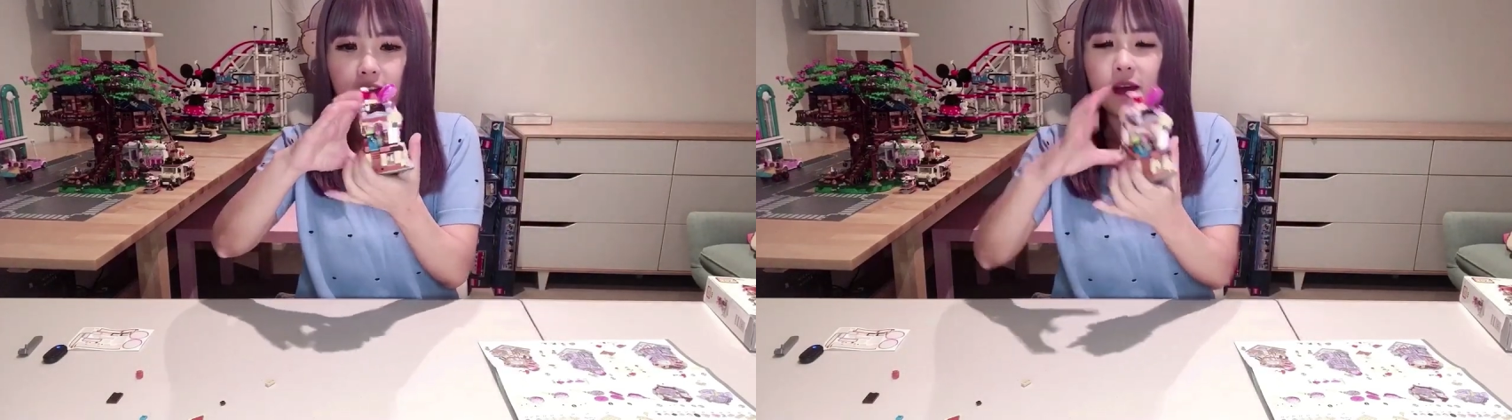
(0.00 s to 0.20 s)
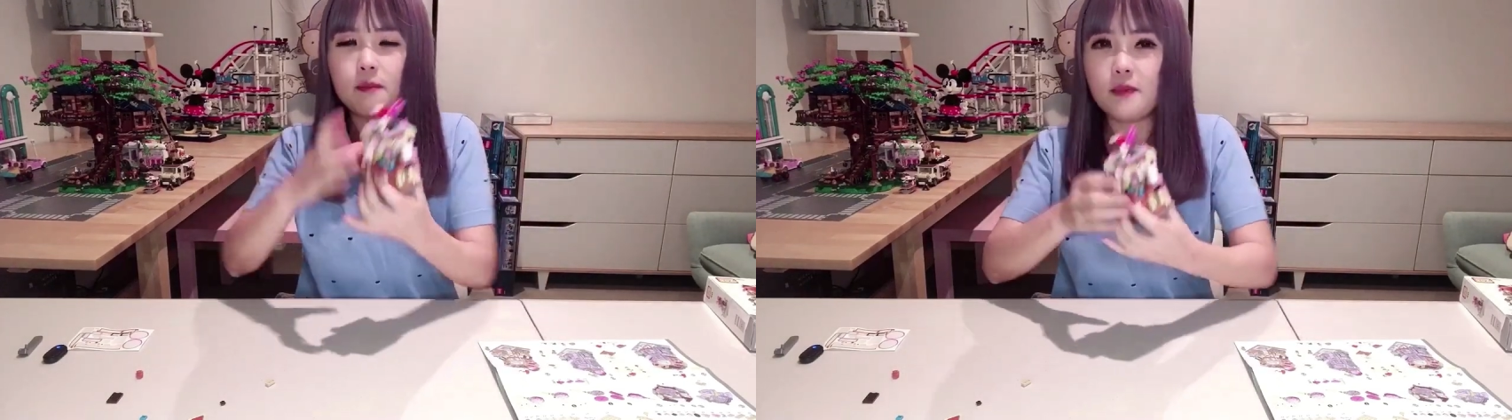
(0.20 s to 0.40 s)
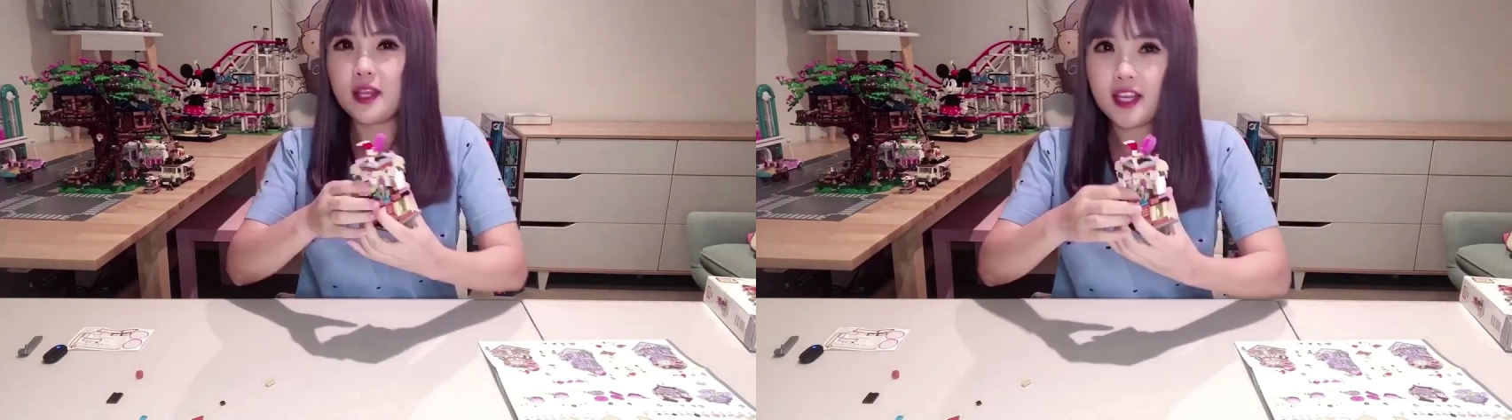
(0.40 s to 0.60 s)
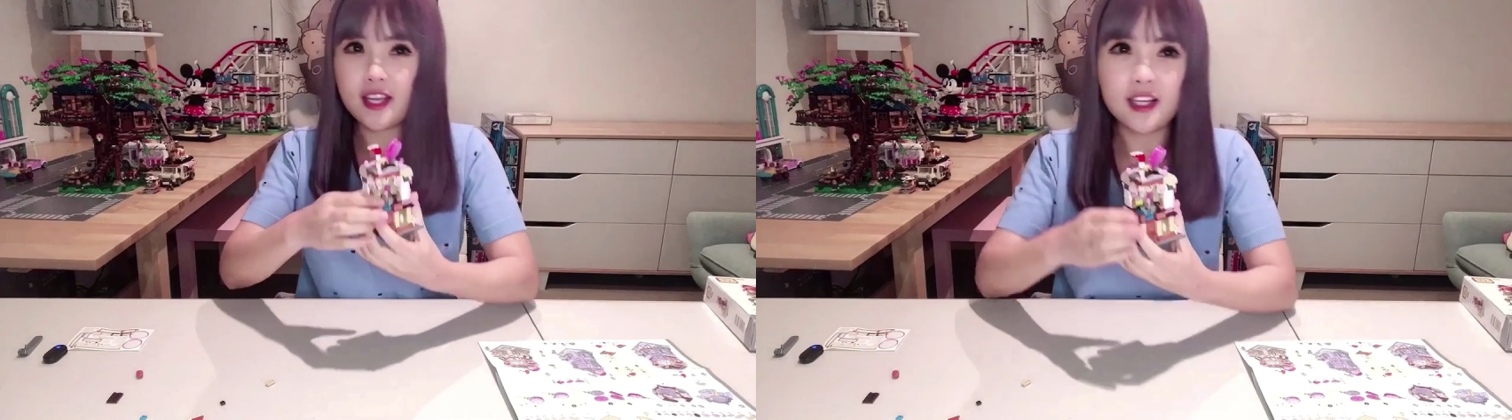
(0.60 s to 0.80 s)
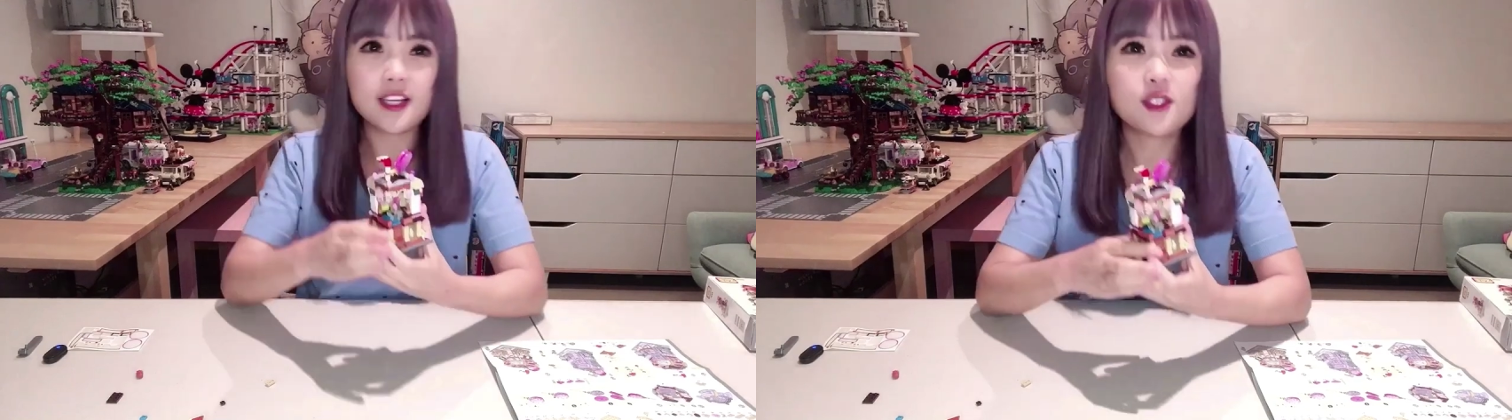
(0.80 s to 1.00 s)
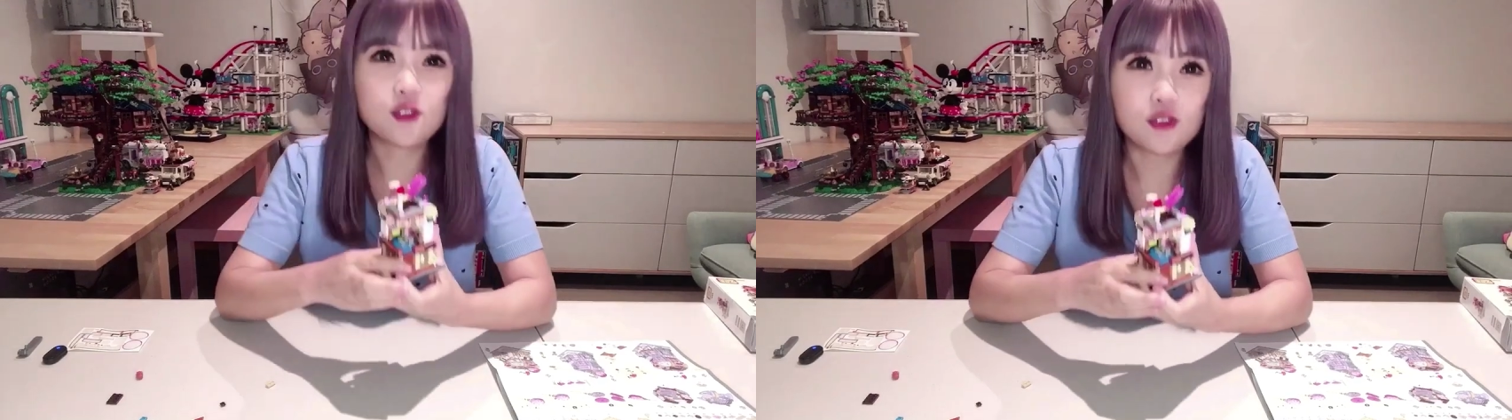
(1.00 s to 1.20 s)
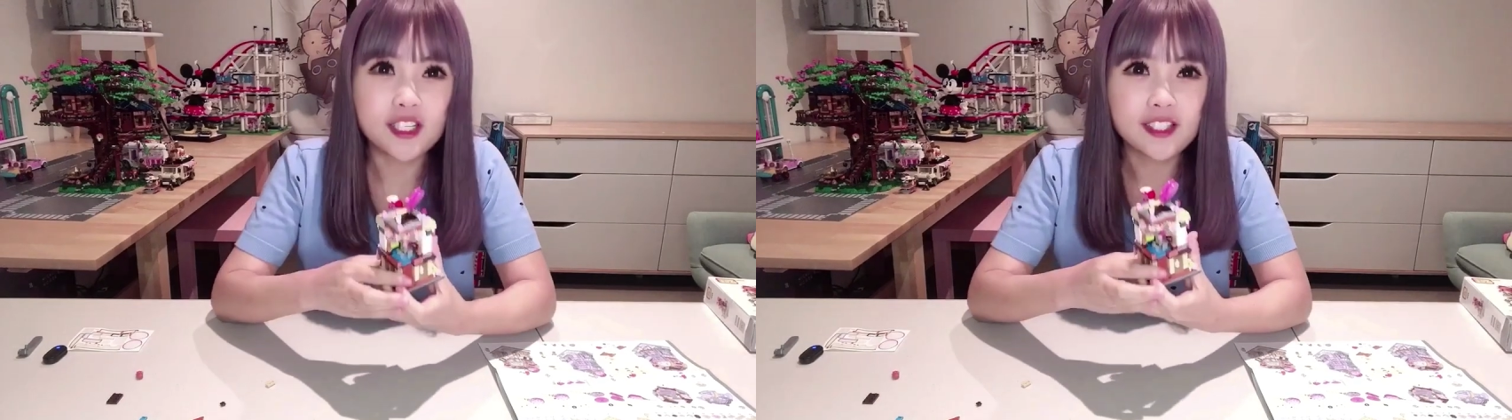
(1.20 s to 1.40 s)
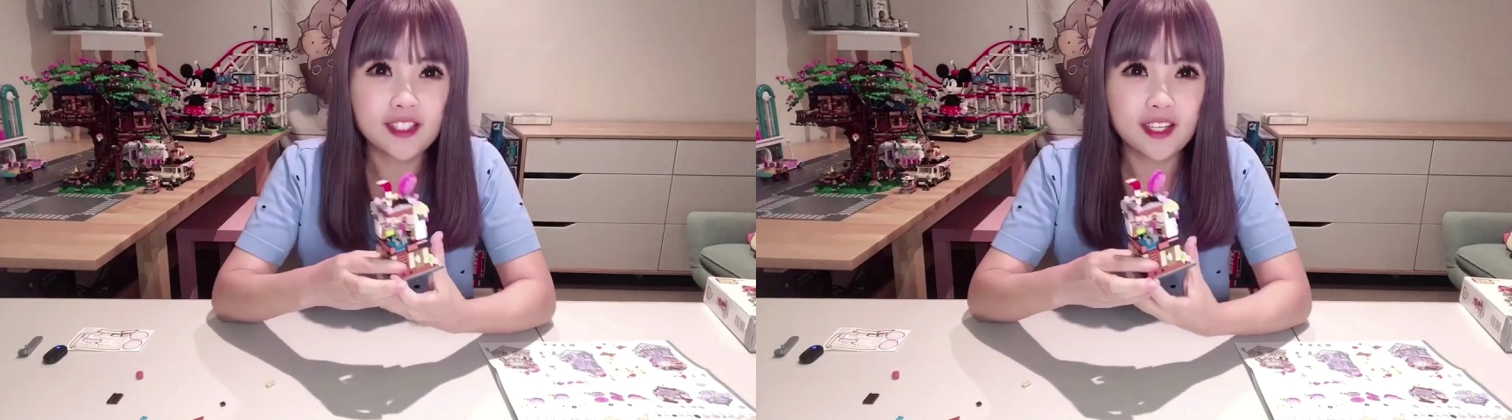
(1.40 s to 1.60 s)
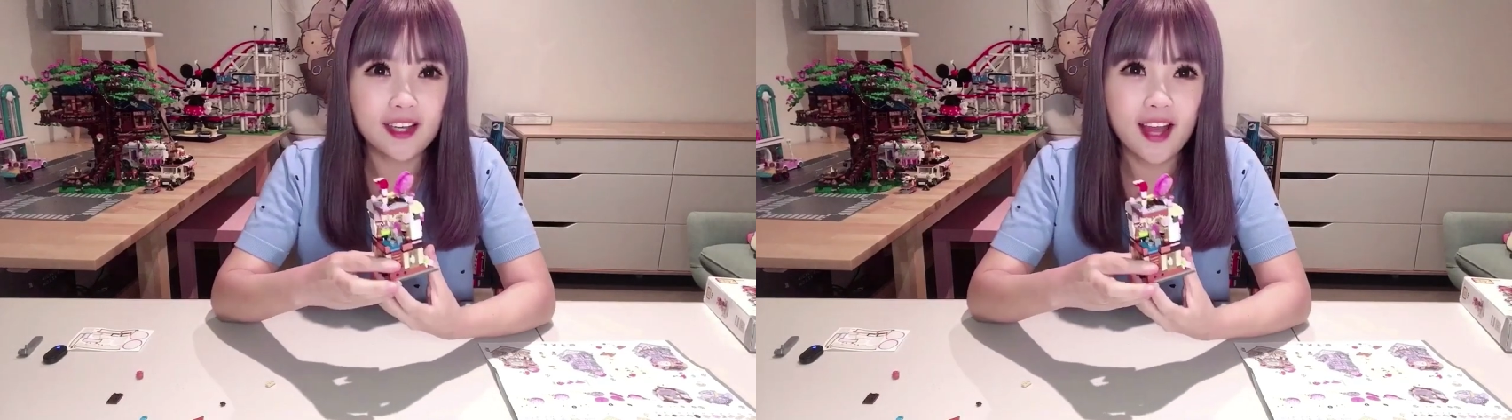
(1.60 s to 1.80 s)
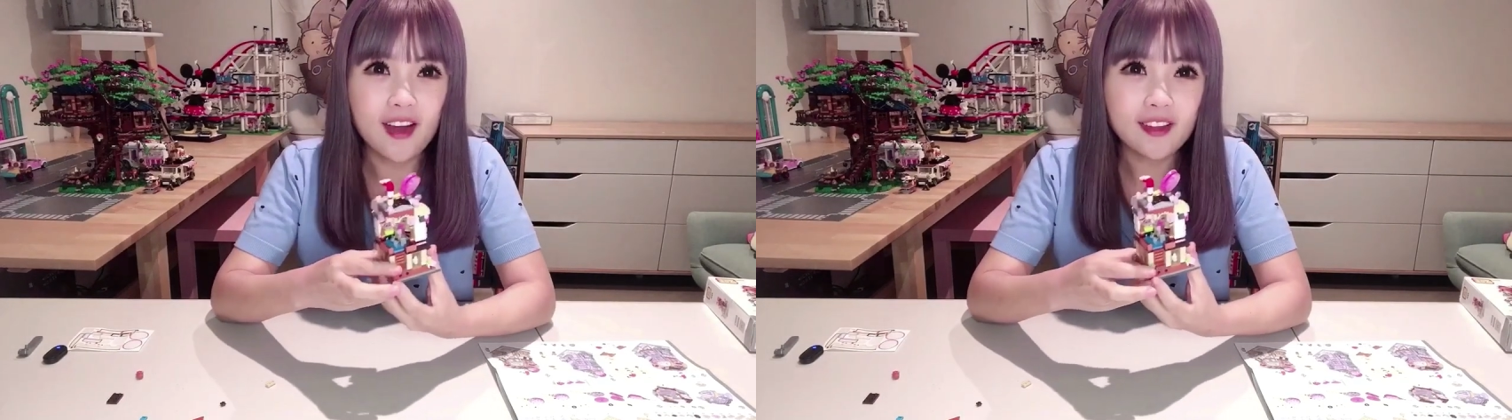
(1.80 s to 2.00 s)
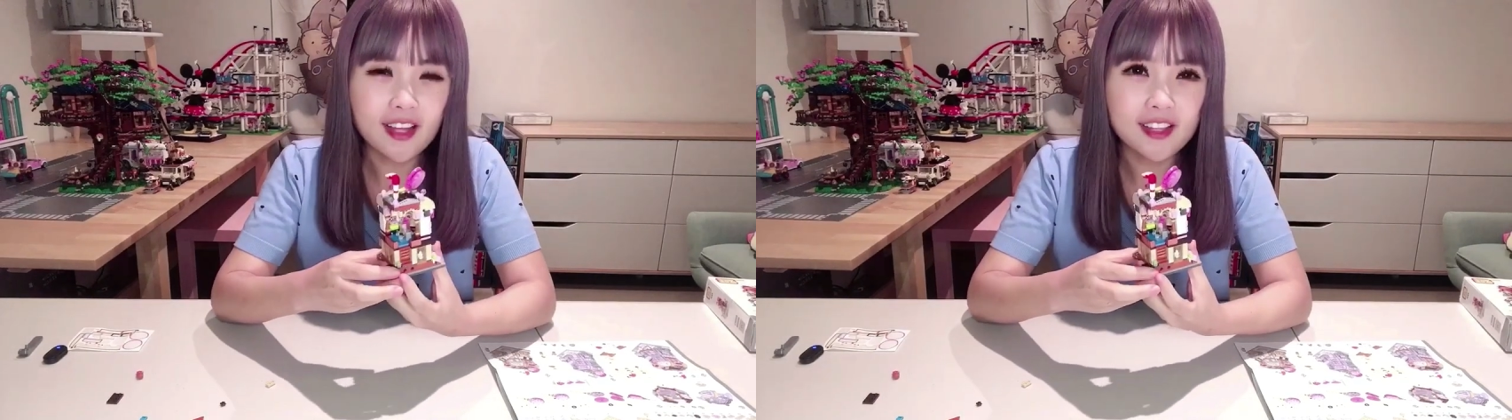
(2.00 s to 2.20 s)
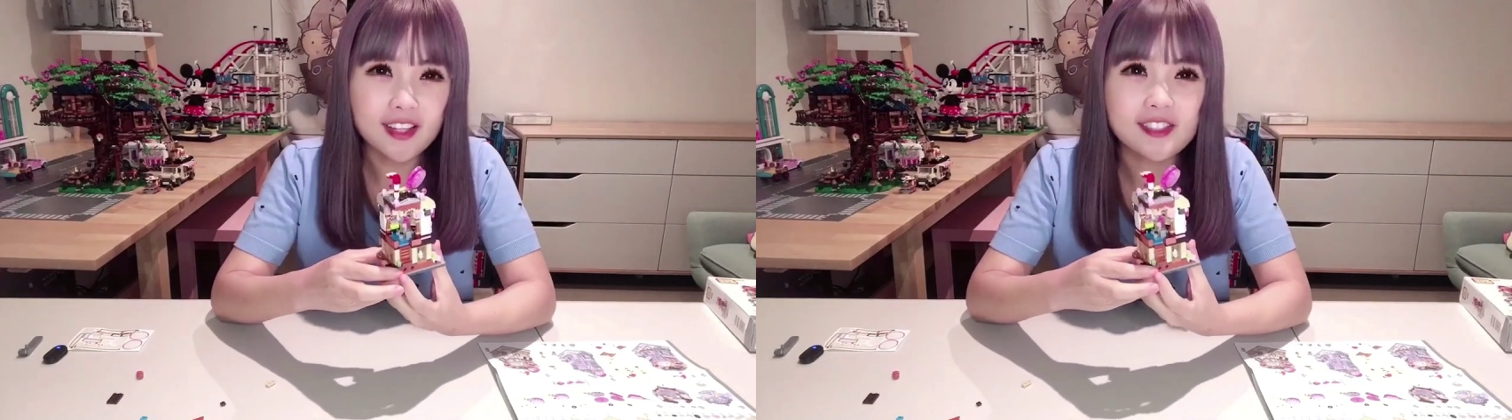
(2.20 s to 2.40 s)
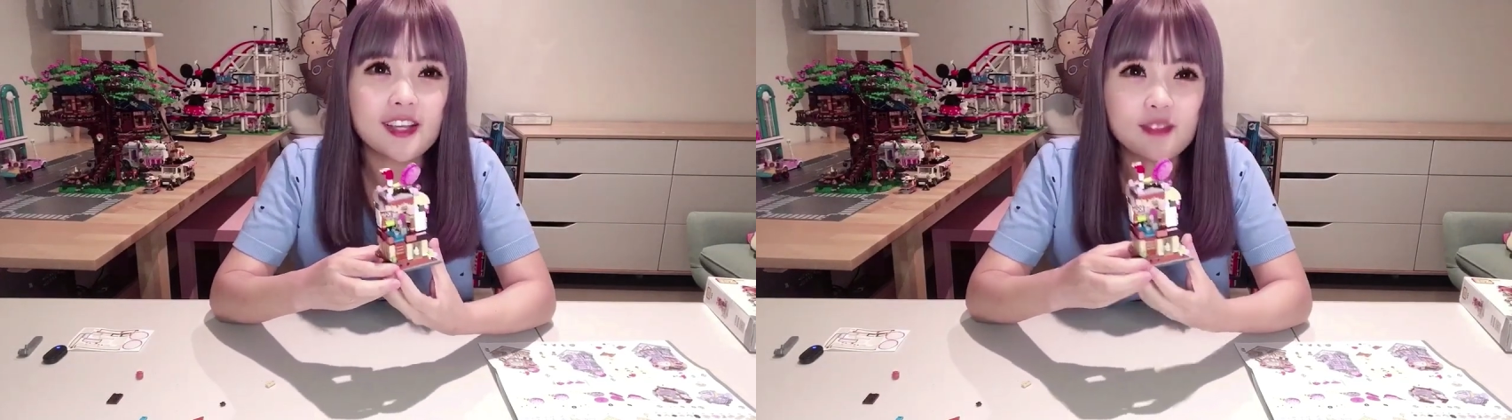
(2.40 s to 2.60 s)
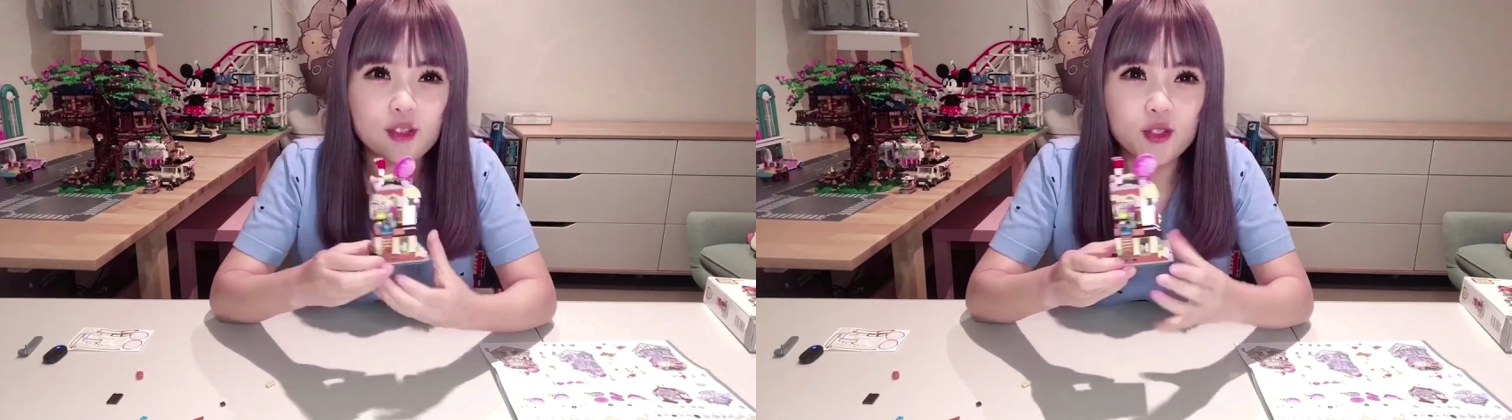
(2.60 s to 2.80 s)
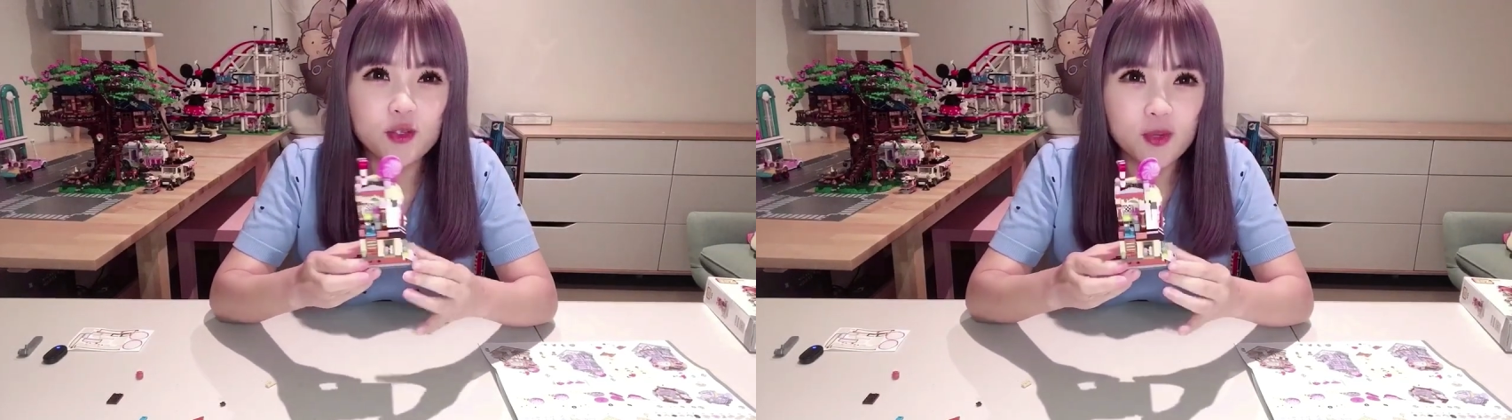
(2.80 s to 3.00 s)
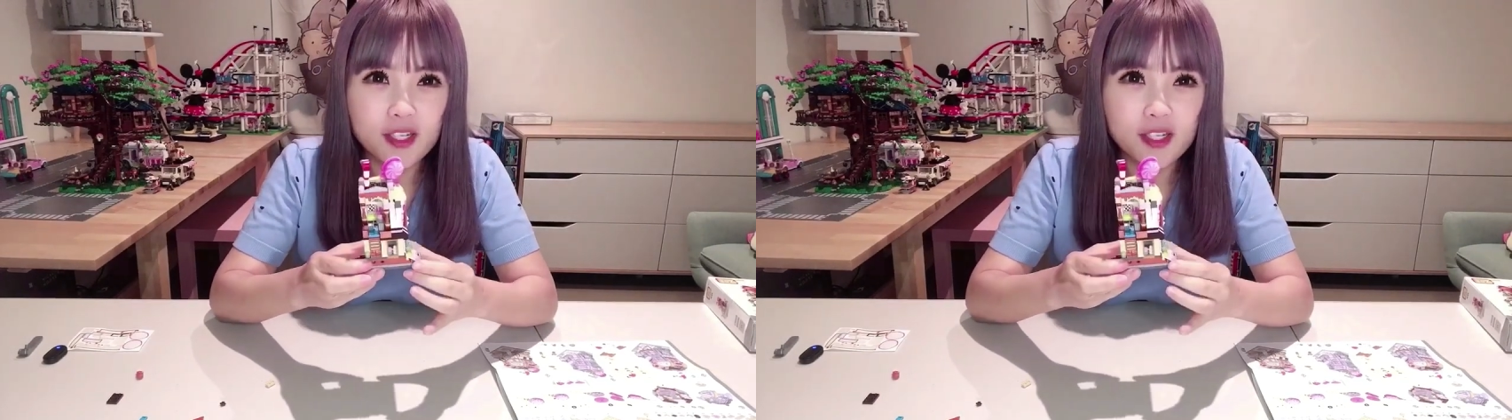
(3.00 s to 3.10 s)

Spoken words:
mini street scene now and let's have a look what it looks